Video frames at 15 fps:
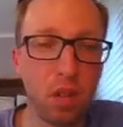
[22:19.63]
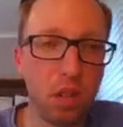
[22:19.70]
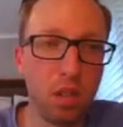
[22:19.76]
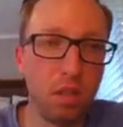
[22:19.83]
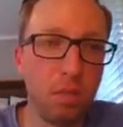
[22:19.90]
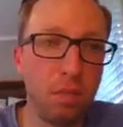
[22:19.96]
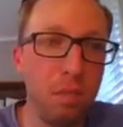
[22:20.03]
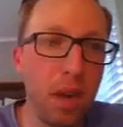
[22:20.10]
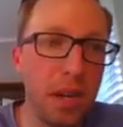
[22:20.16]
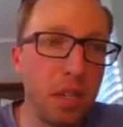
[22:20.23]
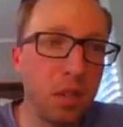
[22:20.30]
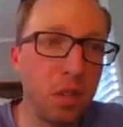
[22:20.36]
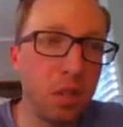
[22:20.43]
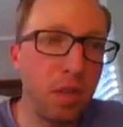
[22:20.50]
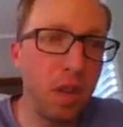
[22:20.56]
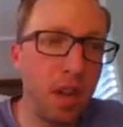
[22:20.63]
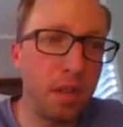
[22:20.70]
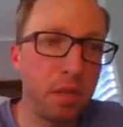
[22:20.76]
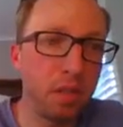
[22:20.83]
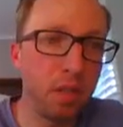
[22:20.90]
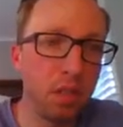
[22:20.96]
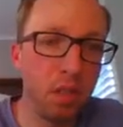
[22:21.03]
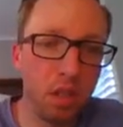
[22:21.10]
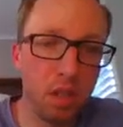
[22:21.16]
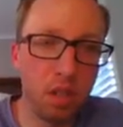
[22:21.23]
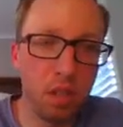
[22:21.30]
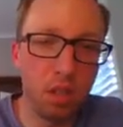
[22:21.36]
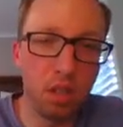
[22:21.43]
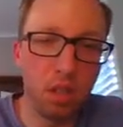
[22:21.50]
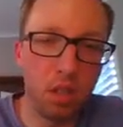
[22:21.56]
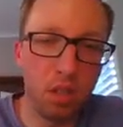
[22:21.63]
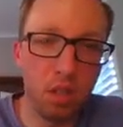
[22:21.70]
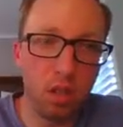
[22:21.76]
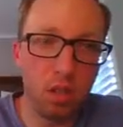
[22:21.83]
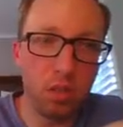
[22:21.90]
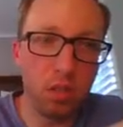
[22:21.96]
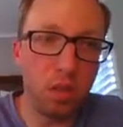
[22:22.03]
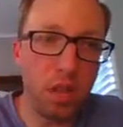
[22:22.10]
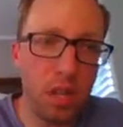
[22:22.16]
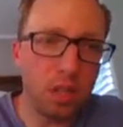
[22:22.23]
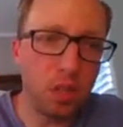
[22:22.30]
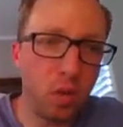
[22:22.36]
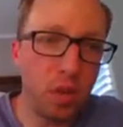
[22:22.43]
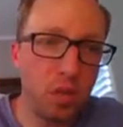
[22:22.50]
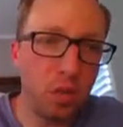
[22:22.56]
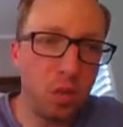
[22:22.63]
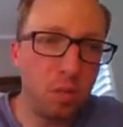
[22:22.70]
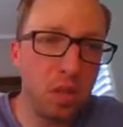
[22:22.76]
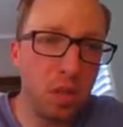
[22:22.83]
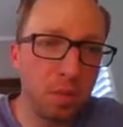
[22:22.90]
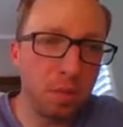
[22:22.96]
minus 5. So that's going to be